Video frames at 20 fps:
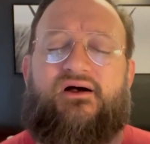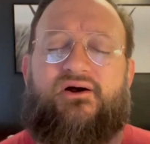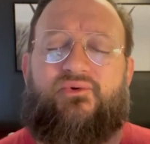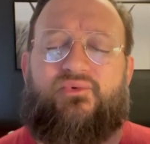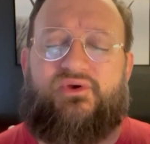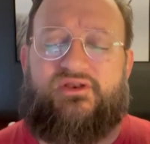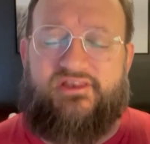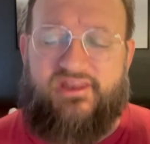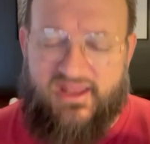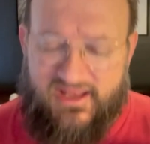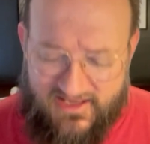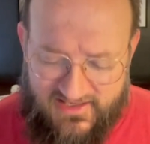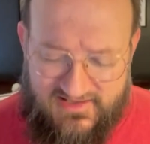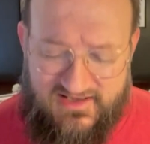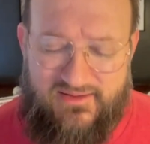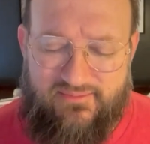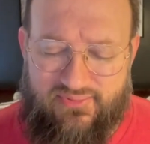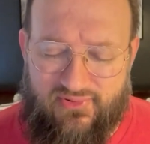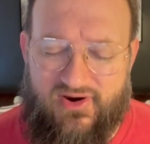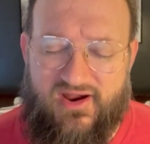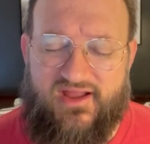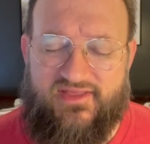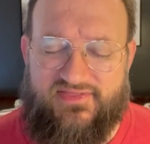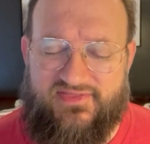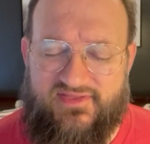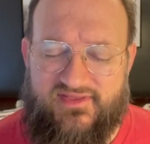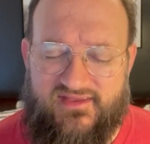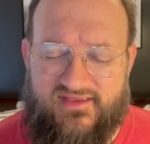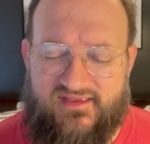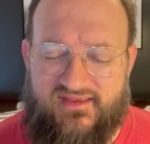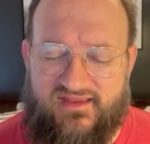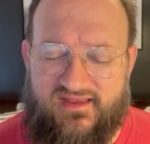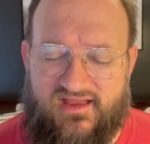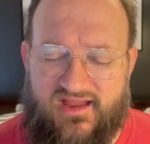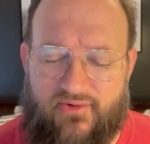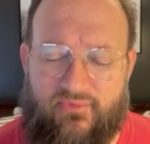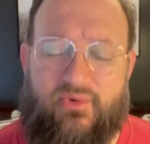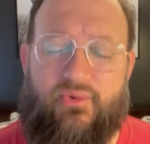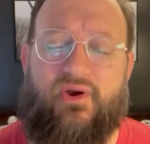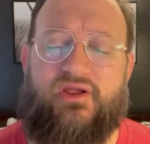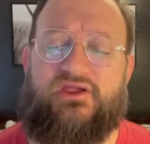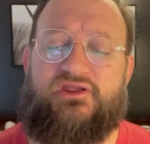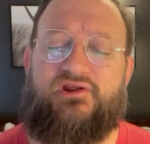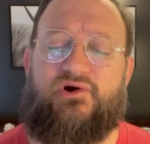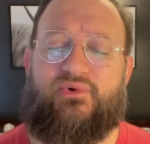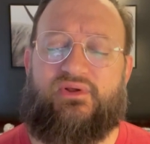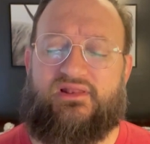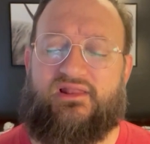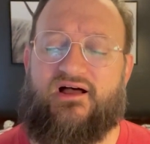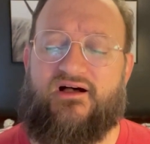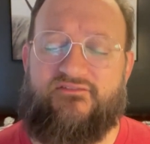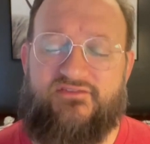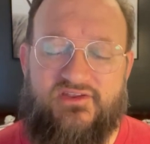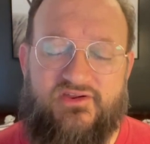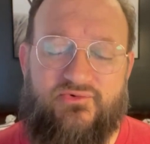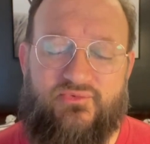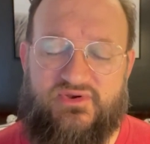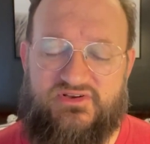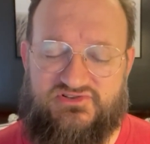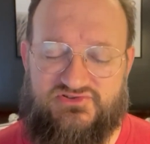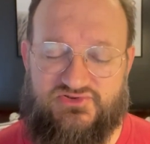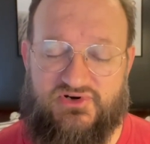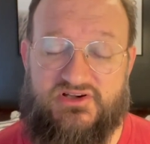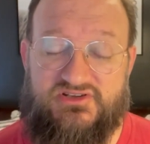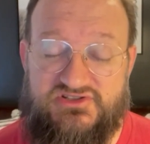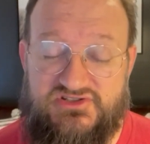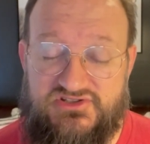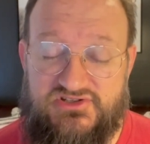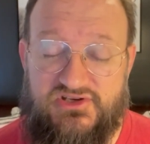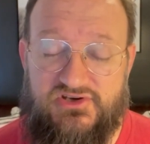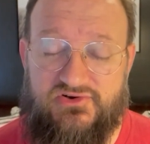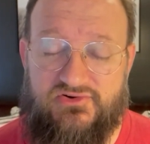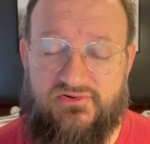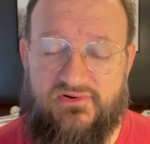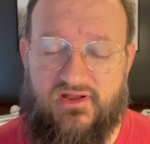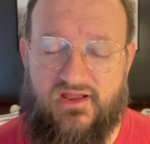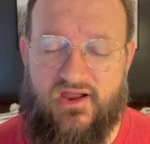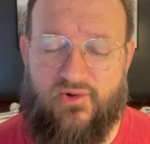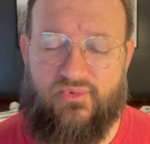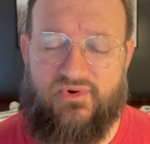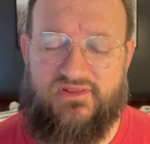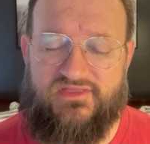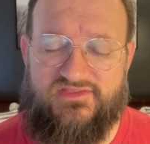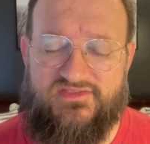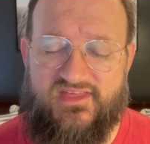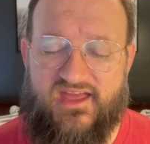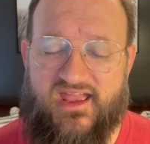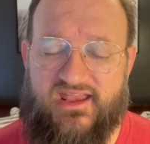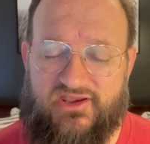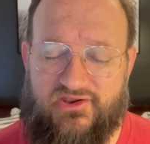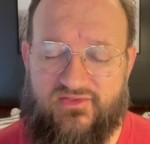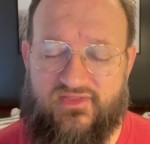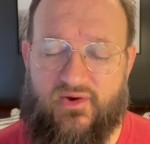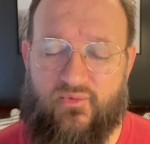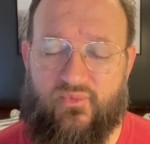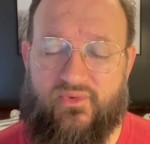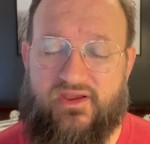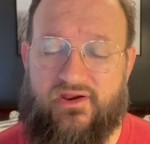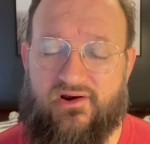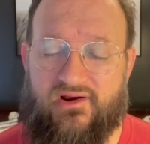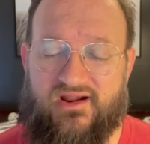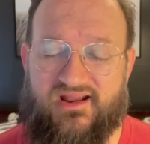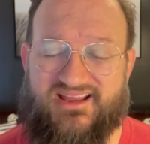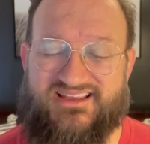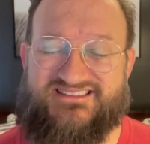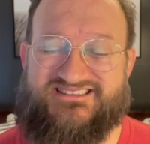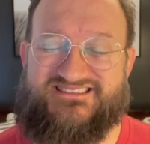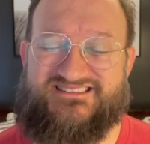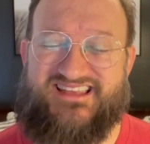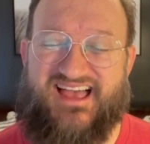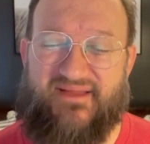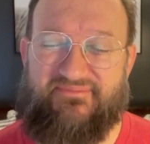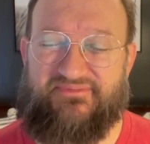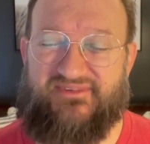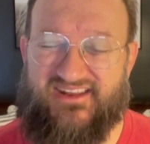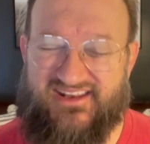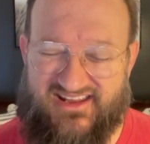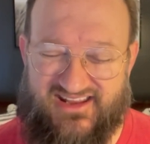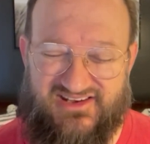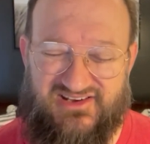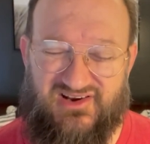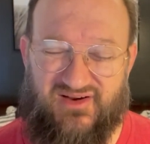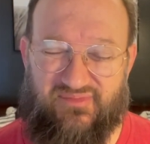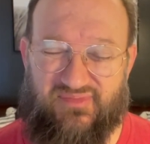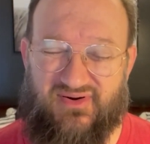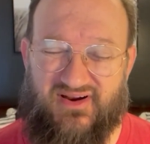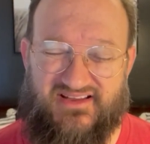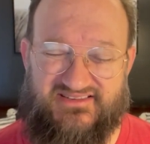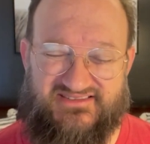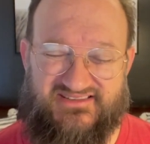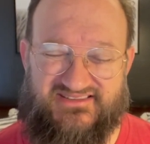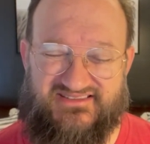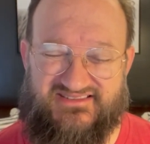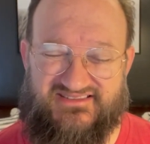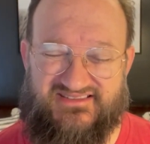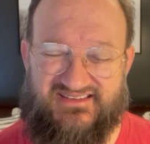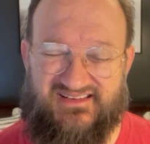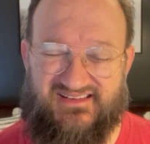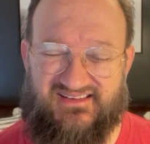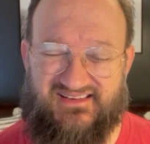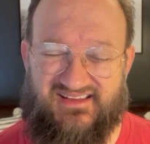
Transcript: We take a deep breath. And we want you to know we love you, we trust you, and we thank you that we are accepted in your presence.